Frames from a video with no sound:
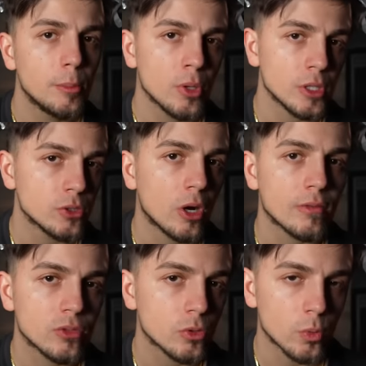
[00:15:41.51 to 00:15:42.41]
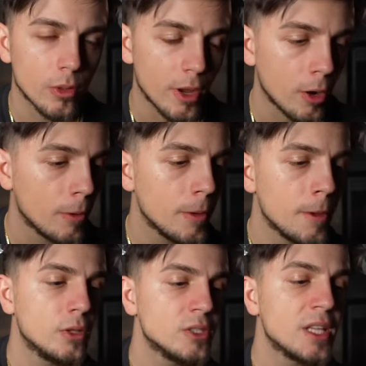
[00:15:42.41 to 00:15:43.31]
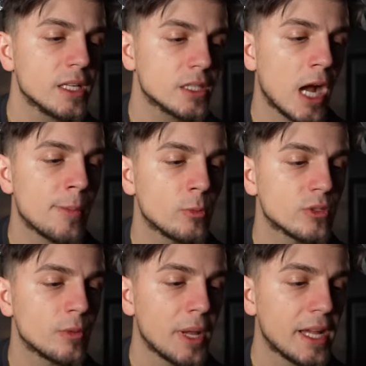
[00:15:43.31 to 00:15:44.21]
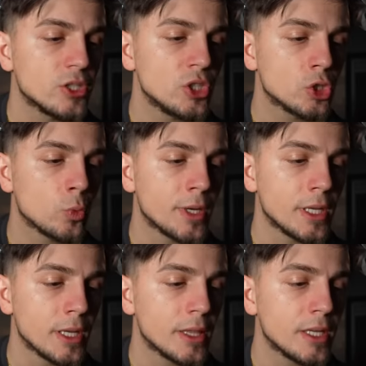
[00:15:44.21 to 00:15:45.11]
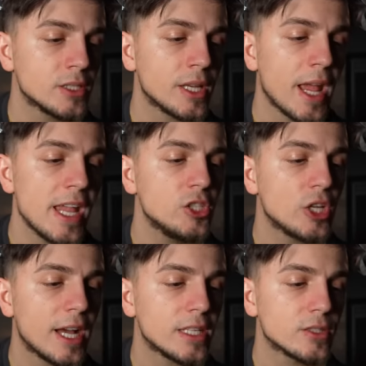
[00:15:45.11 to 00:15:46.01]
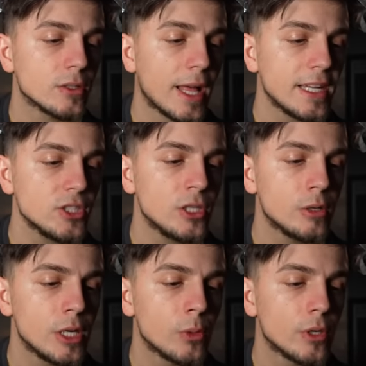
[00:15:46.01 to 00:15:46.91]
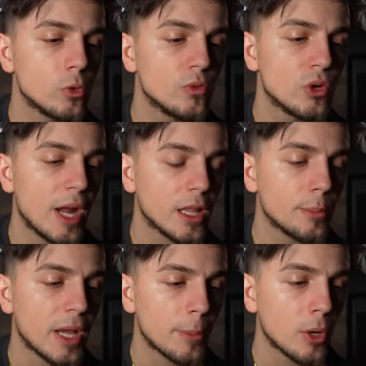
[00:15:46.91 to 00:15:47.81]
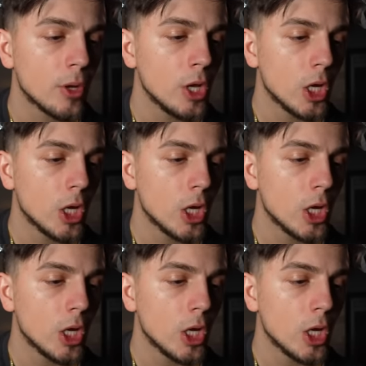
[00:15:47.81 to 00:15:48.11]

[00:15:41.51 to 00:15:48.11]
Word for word: police officers were there. This next comment was from Angie Swinney, and they said, "Hey Jazz, last year here in Hoover, Alabama,